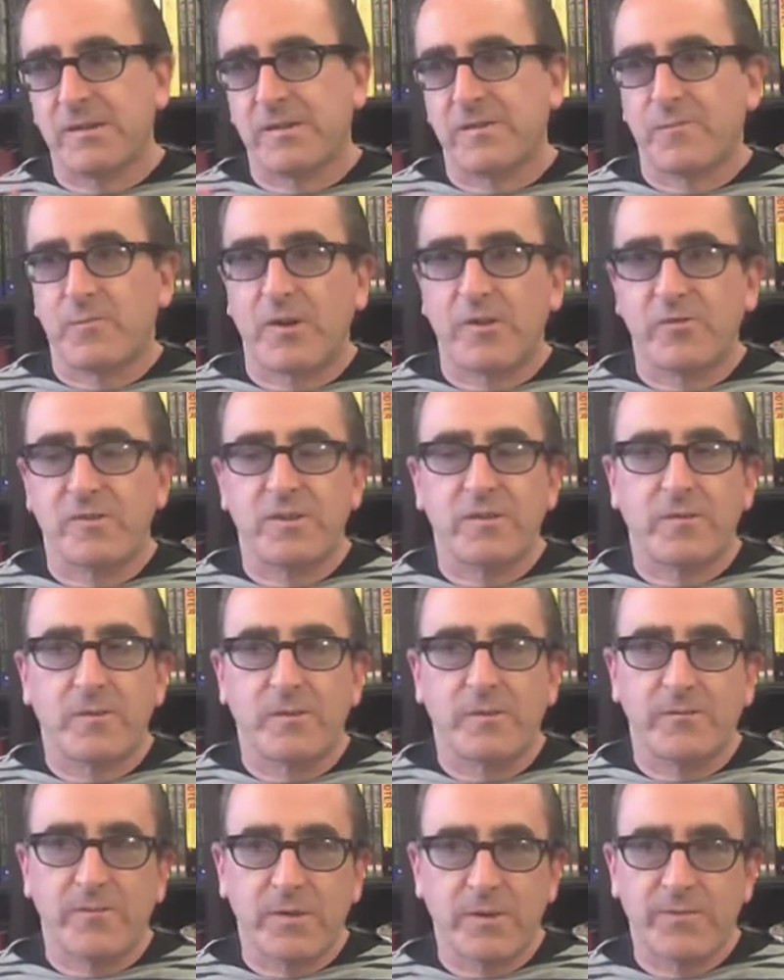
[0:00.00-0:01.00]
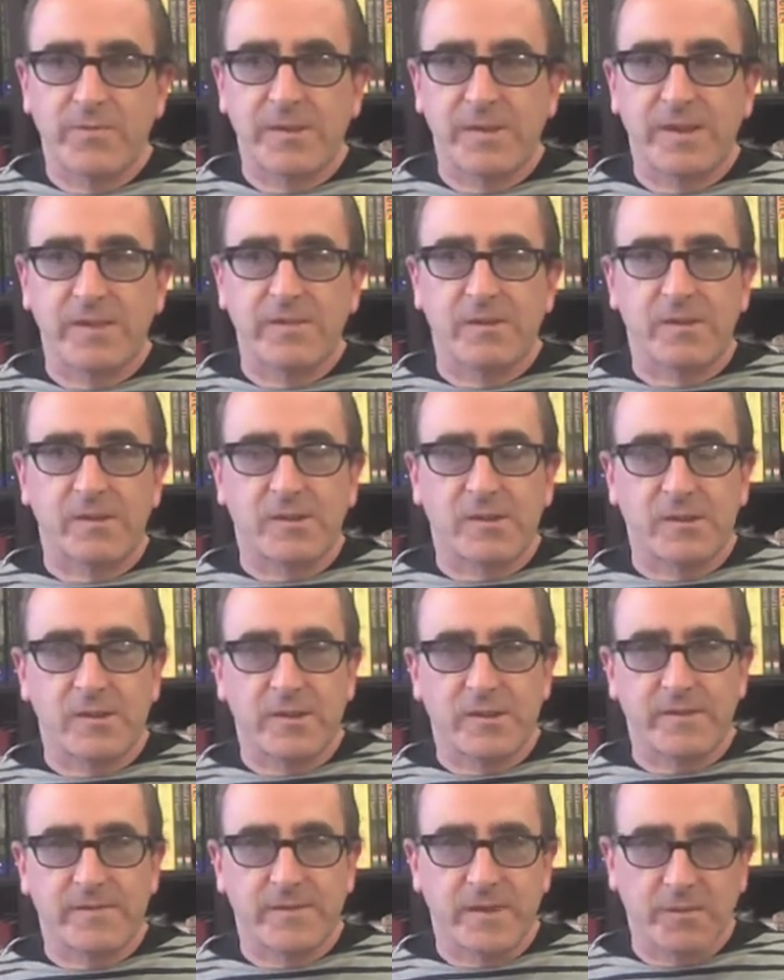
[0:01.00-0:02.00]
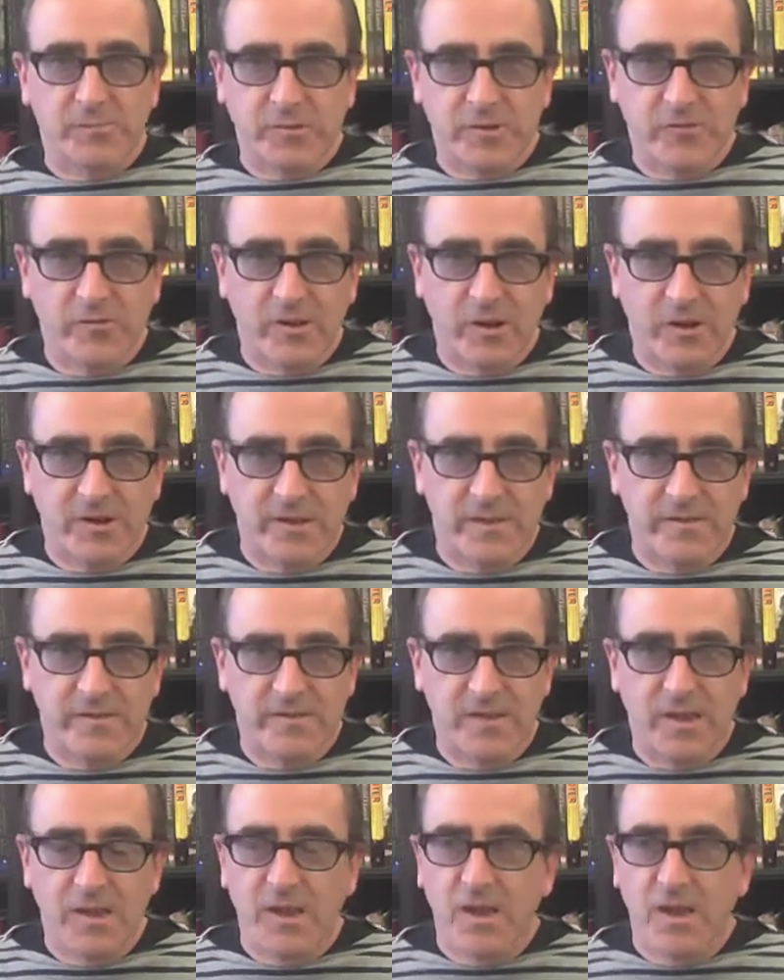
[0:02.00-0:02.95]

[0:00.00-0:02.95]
expressionists from the 50s and assemblage artists